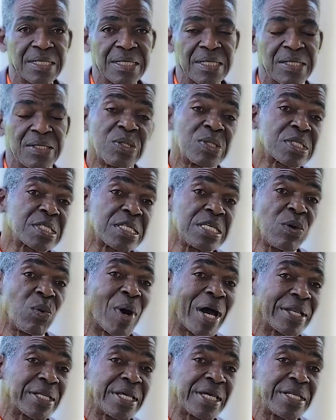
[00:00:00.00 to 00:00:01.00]
You see
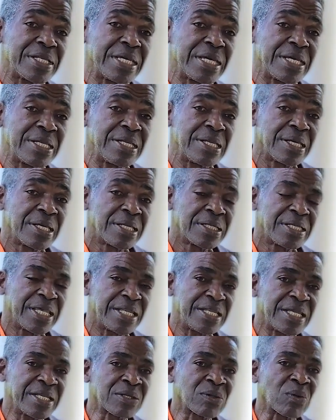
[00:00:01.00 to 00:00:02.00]
what they did?
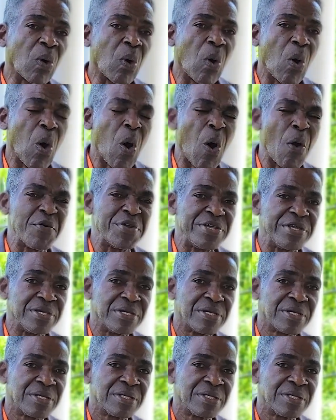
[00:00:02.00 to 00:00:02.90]
They didn't hurry